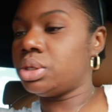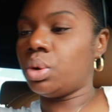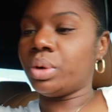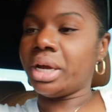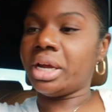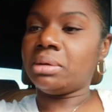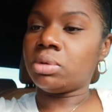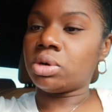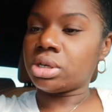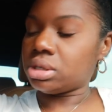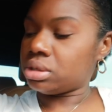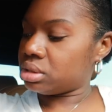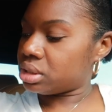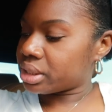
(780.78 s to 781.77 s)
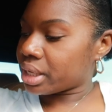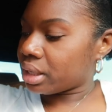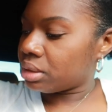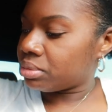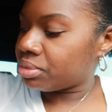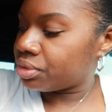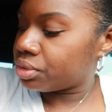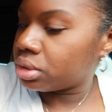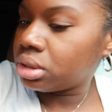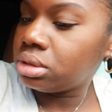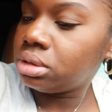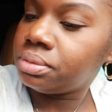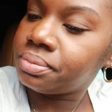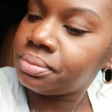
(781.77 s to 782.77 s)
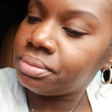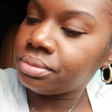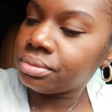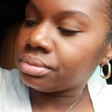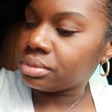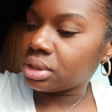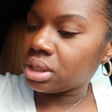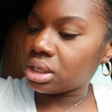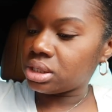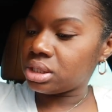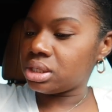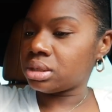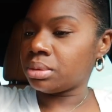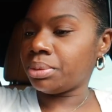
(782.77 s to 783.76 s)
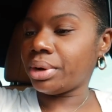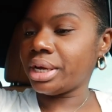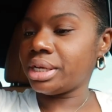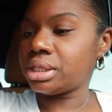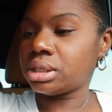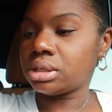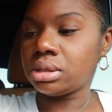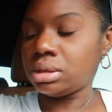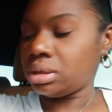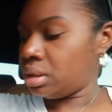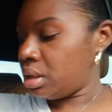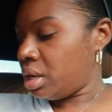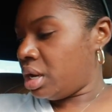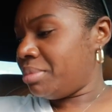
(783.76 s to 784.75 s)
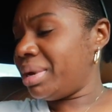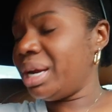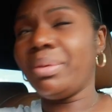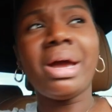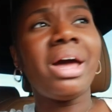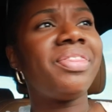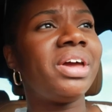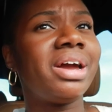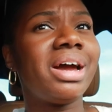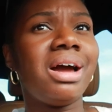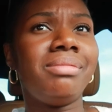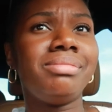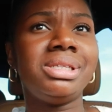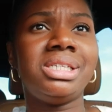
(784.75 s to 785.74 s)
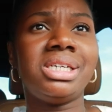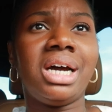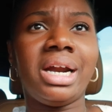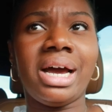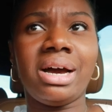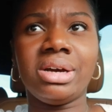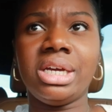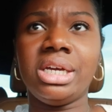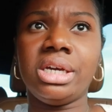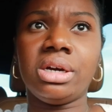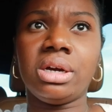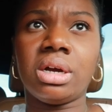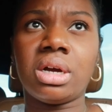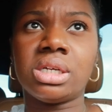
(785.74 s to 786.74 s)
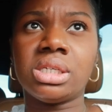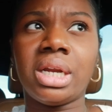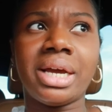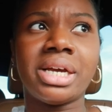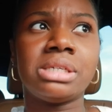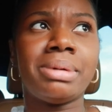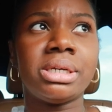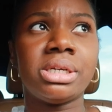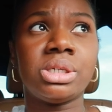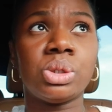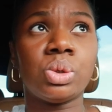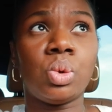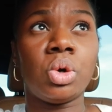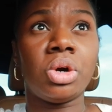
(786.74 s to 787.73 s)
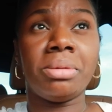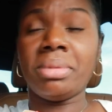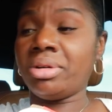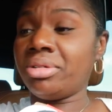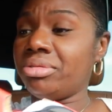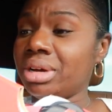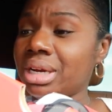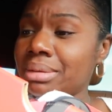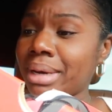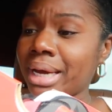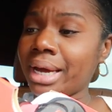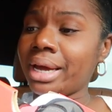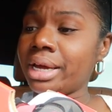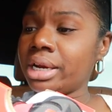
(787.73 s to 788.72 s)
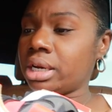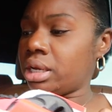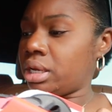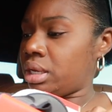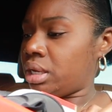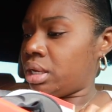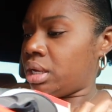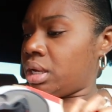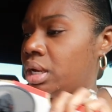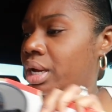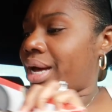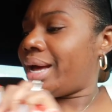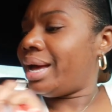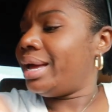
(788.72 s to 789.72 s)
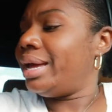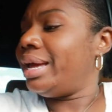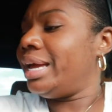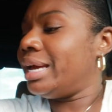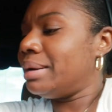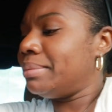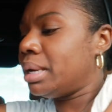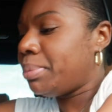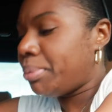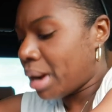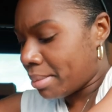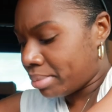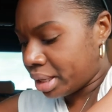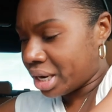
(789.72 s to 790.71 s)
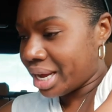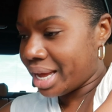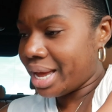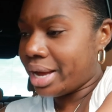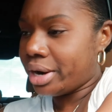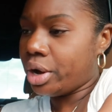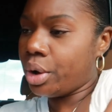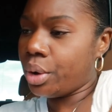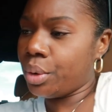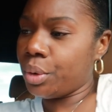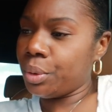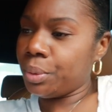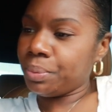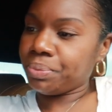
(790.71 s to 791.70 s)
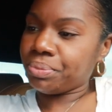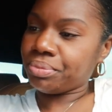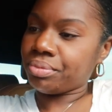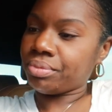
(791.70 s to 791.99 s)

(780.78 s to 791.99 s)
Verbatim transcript: donate them or sell them for a decent price. Anyway, I think I'm done out here because it looks like it's about to storm really bad. I am probably gonna head home,